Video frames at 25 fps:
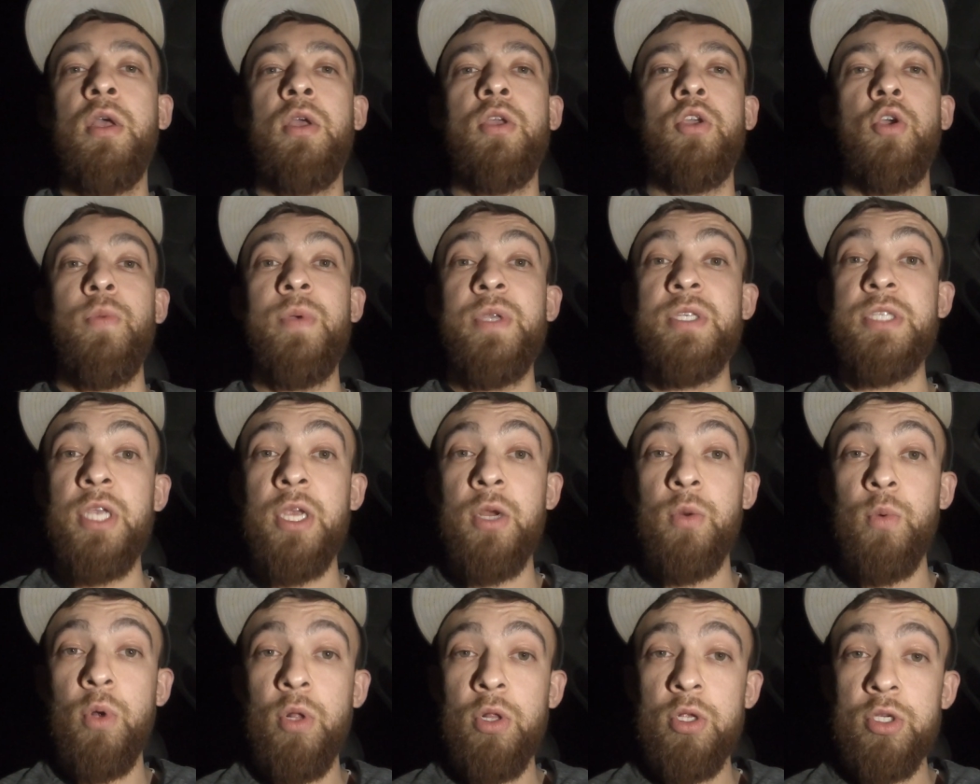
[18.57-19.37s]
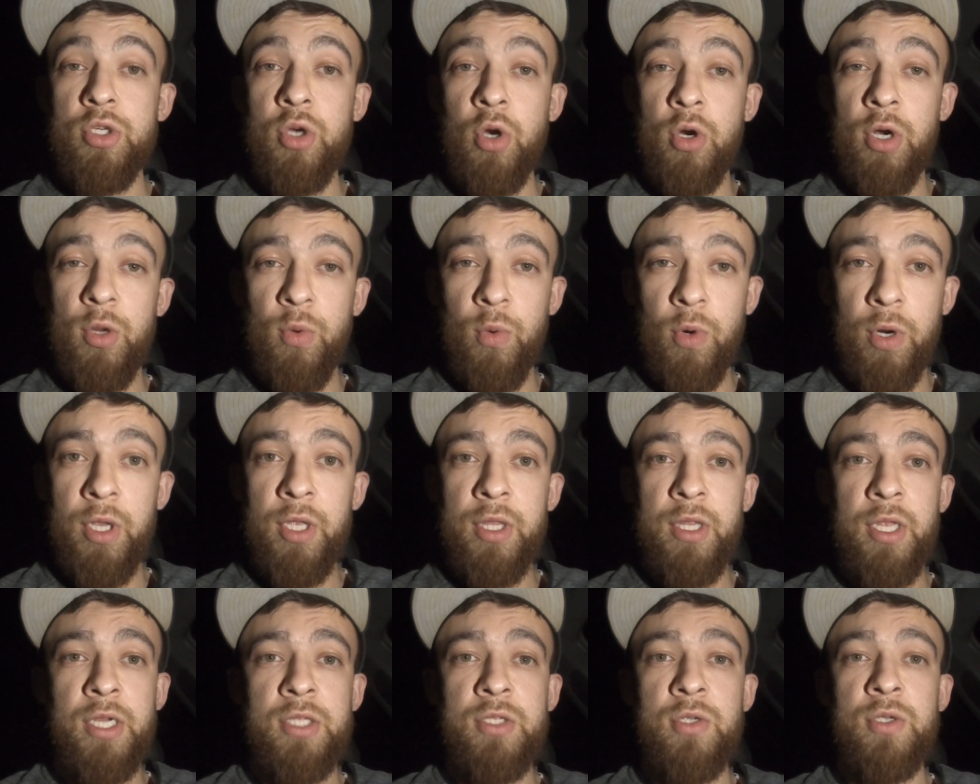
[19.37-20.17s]
You'll be seeing really shortly what he
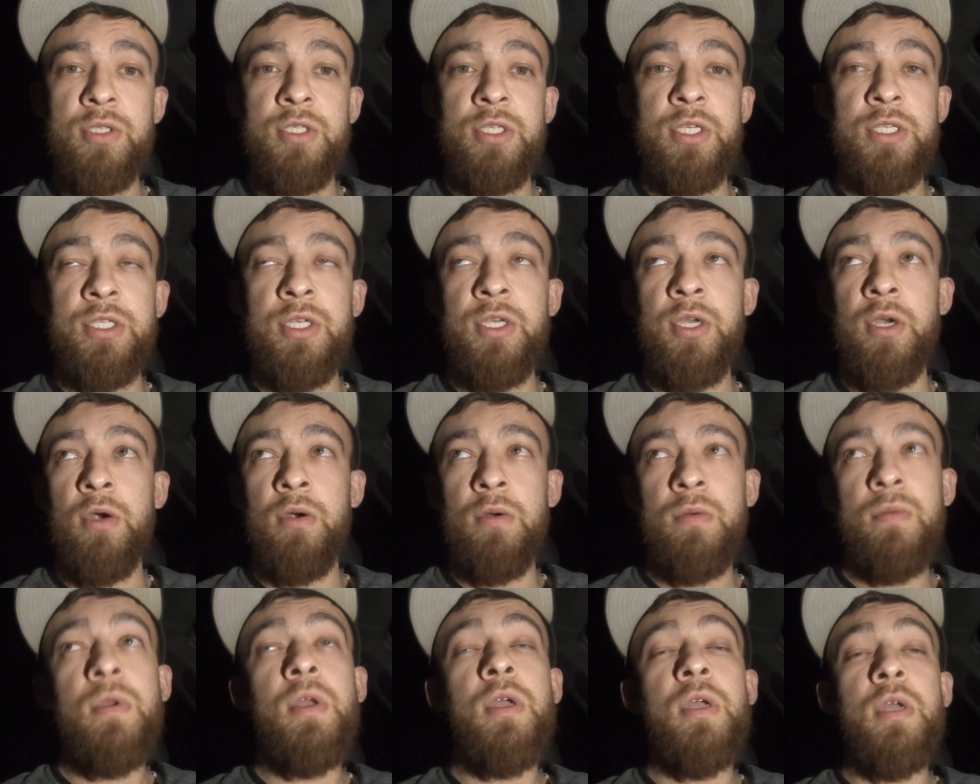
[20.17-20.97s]
did to his GTO.